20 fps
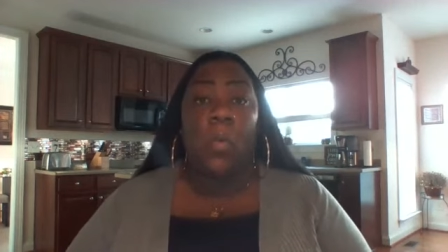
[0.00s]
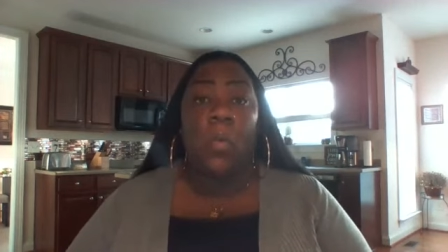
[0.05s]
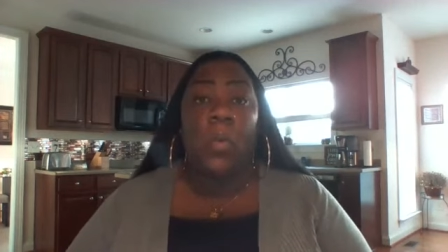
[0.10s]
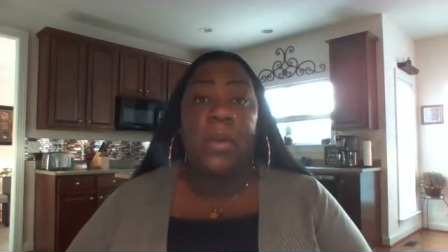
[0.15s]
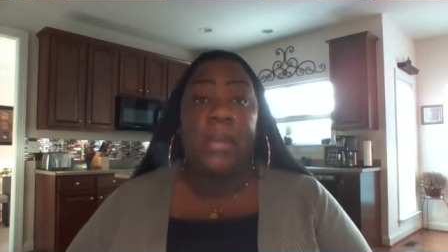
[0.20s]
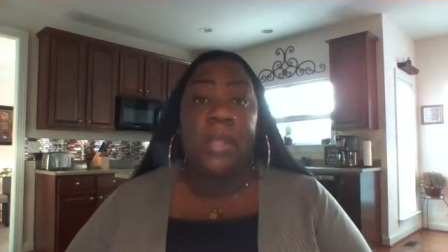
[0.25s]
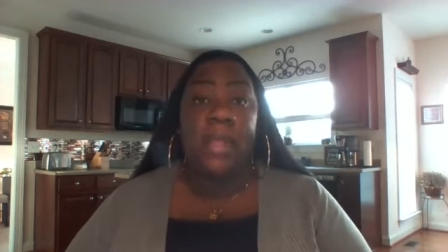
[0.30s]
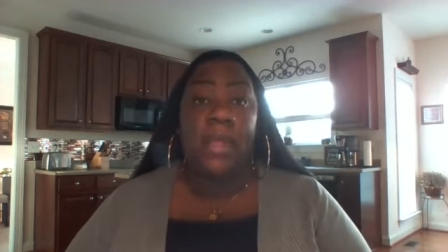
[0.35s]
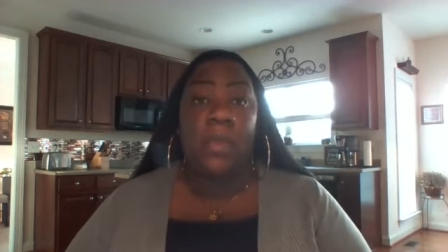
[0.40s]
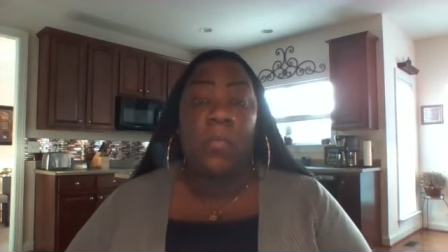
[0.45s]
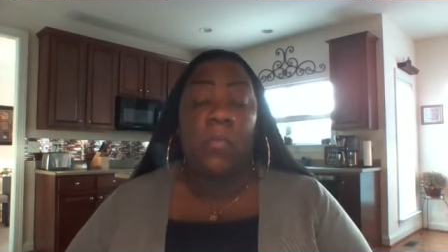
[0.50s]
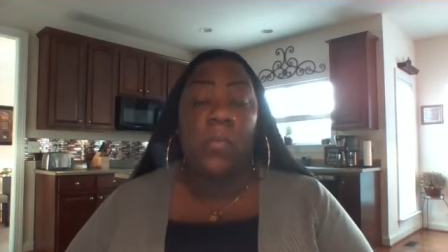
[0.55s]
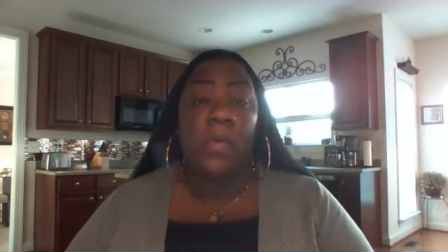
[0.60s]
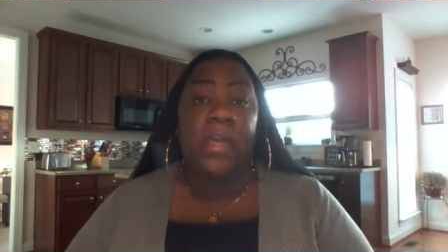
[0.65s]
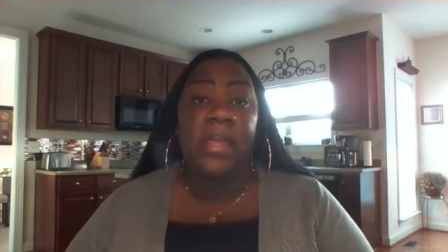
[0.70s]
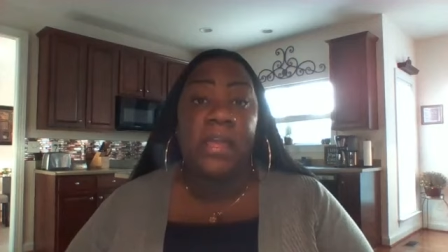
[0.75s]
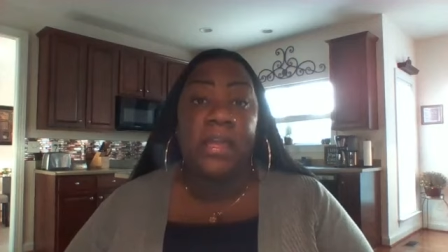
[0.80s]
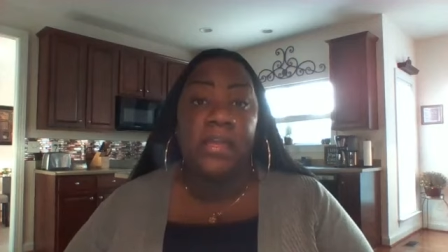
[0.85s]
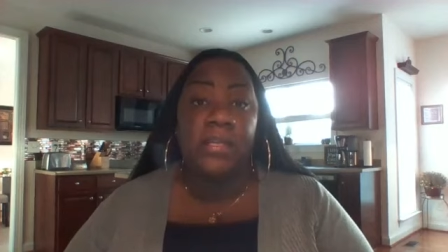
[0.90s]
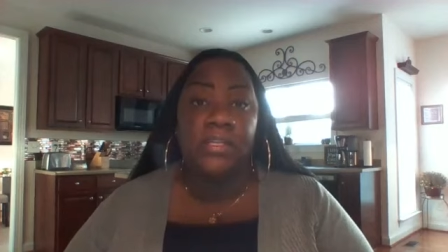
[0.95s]
when he
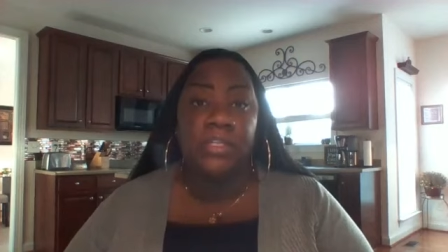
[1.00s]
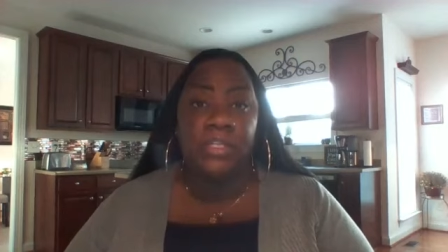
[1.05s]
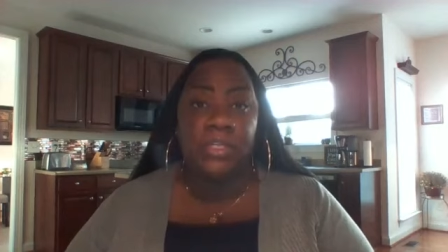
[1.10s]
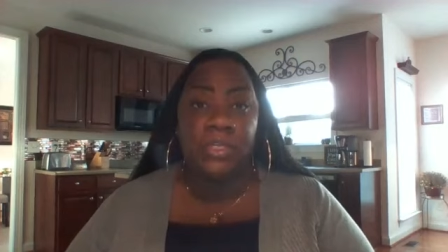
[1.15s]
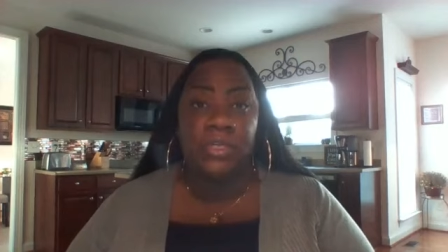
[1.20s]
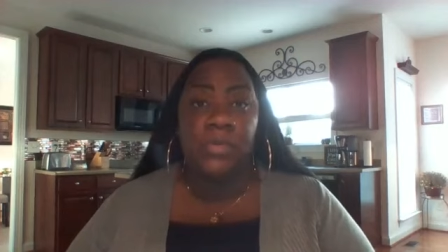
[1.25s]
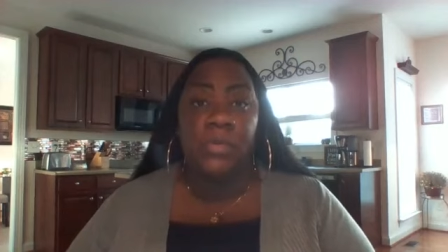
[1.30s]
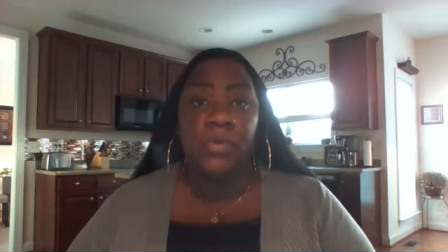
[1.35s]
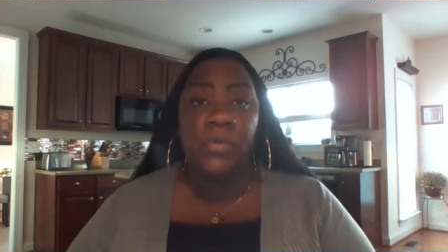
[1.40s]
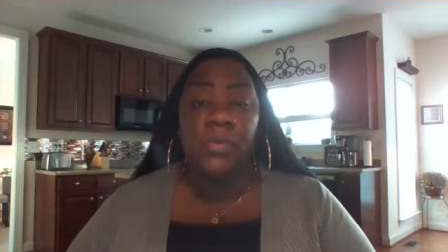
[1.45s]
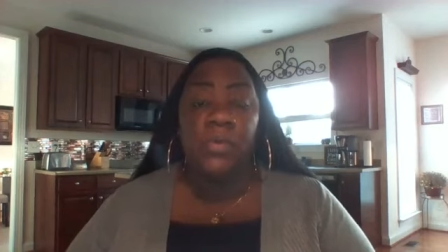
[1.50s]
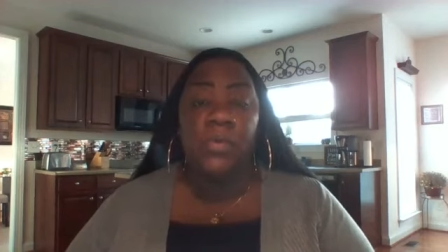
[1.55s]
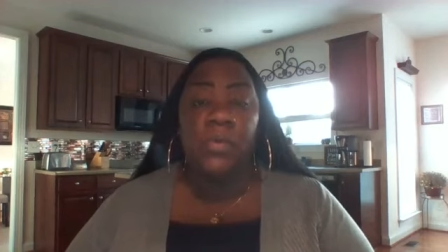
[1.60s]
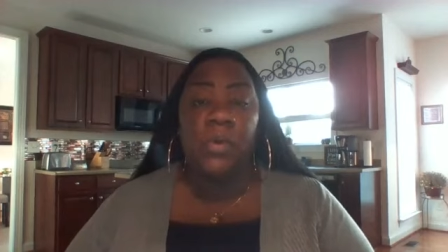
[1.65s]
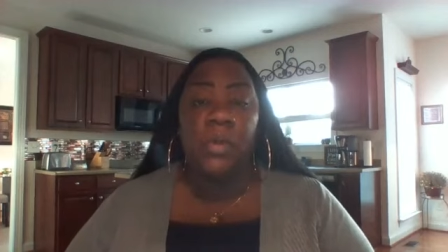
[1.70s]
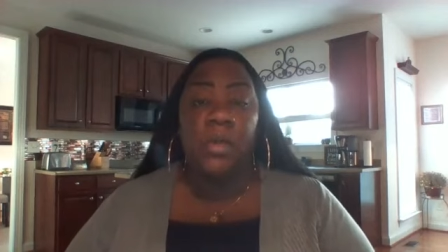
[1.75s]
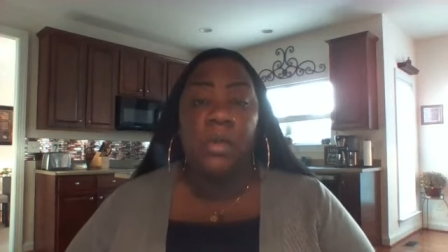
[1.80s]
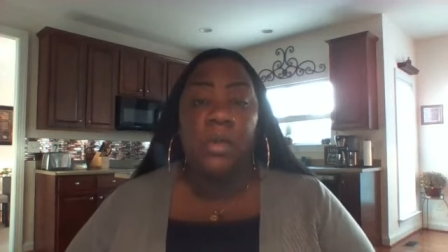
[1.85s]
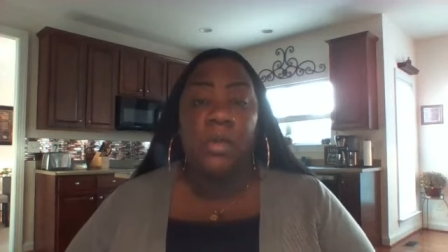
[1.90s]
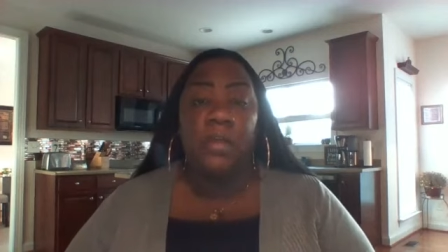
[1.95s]
went
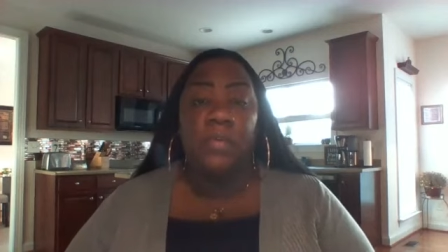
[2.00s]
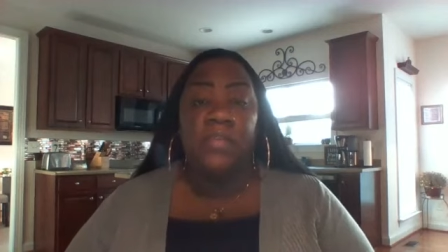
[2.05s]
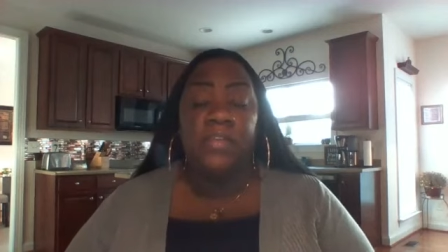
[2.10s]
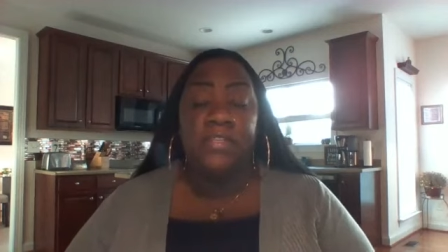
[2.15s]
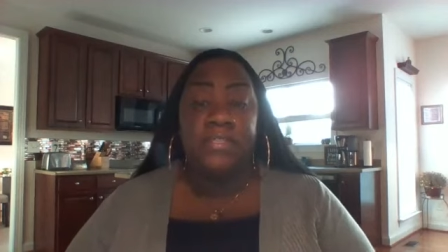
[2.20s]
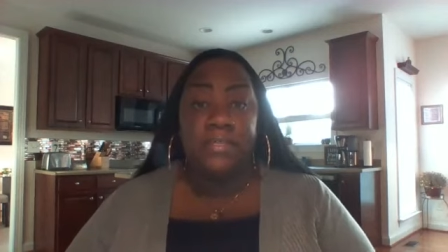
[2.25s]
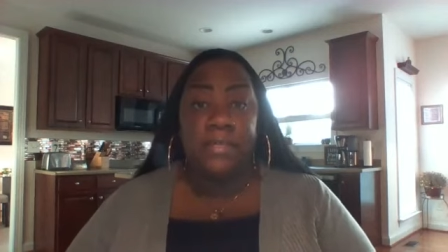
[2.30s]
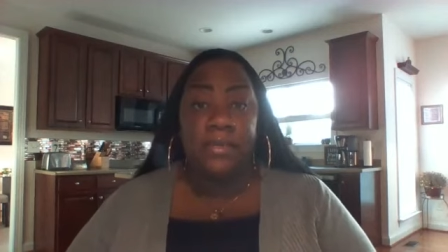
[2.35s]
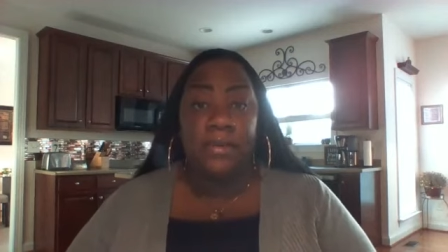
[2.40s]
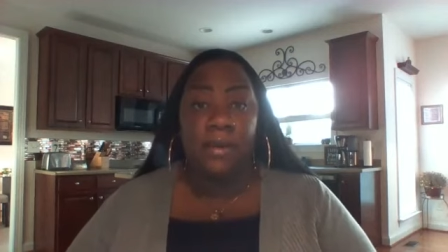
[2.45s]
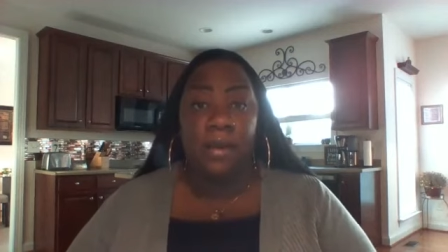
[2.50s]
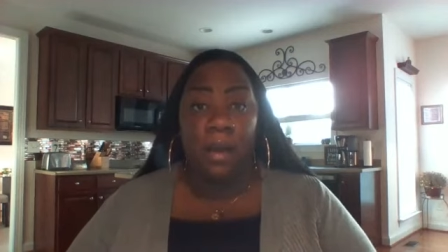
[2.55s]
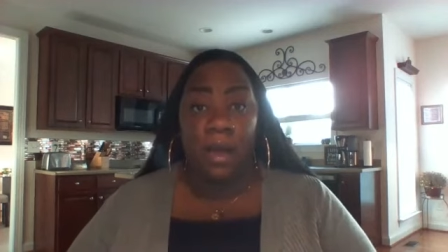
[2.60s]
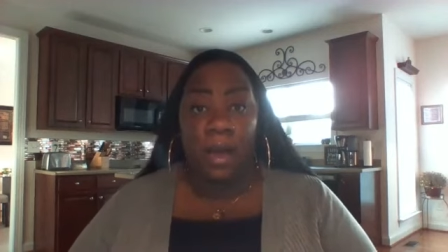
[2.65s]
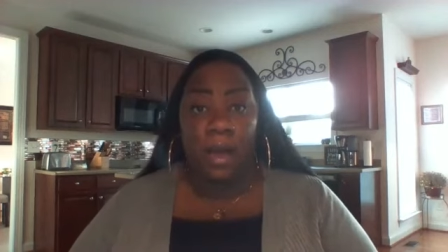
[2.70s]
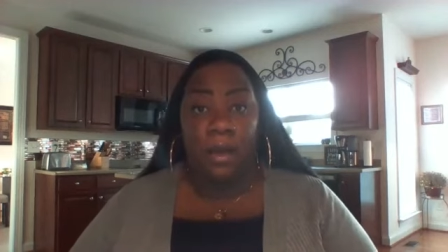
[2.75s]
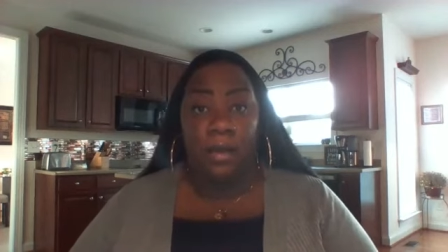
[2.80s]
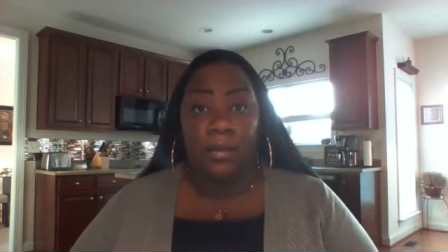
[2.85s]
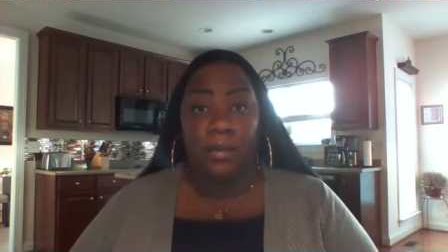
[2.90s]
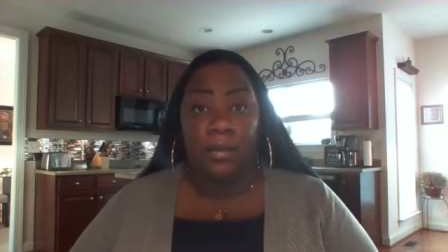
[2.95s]
into the
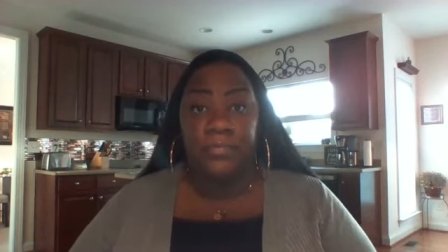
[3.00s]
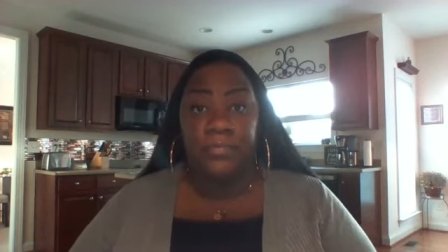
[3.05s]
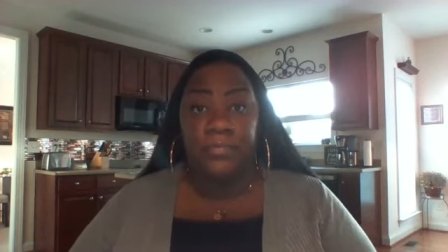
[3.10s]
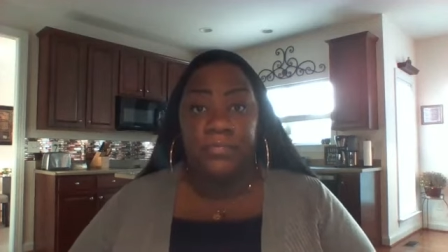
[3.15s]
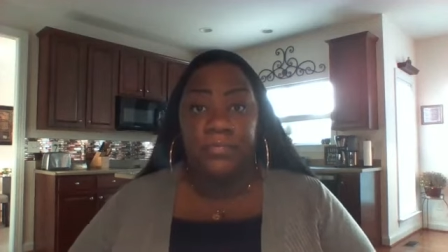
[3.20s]
synagogue.